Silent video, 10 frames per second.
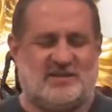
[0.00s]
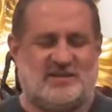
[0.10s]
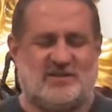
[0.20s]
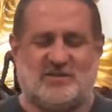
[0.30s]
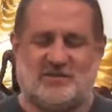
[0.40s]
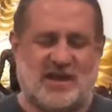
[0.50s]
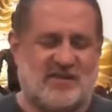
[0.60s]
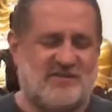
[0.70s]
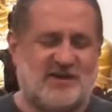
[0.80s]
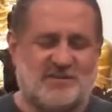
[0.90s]
You don't
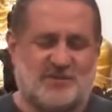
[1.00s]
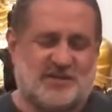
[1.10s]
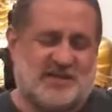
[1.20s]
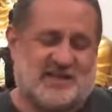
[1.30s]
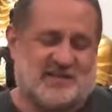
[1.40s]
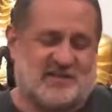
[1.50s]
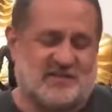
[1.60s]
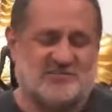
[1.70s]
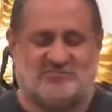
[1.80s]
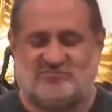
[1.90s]
have any
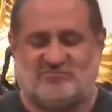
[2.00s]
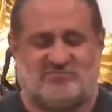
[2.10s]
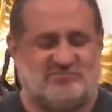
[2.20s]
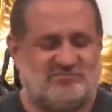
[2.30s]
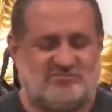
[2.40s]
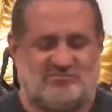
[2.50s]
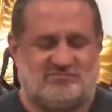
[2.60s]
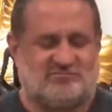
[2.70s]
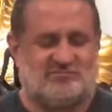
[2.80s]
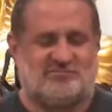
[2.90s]
particular
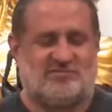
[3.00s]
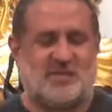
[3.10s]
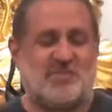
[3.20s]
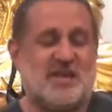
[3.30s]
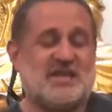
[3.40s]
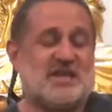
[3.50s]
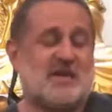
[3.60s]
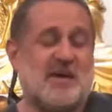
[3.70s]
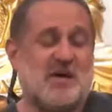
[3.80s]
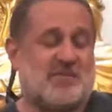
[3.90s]
opinion
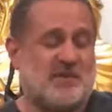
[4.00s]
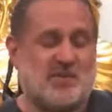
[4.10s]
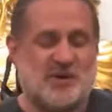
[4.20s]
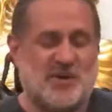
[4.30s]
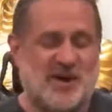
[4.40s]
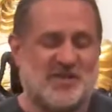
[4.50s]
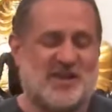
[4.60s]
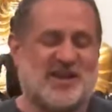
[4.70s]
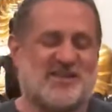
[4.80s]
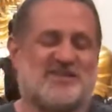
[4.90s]
about them one way or the
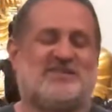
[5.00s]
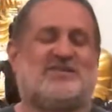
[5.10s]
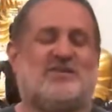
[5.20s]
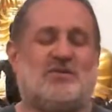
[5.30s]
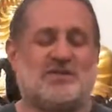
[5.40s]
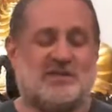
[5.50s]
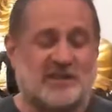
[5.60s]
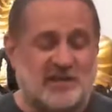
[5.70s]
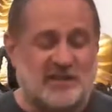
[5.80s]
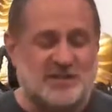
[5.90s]
other, or as
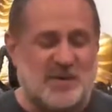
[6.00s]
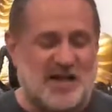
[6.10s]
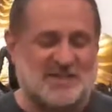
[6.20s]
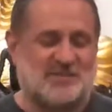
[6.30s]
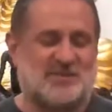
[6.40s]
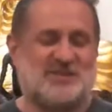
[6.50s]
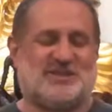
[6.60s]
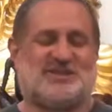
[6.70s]
little as possible.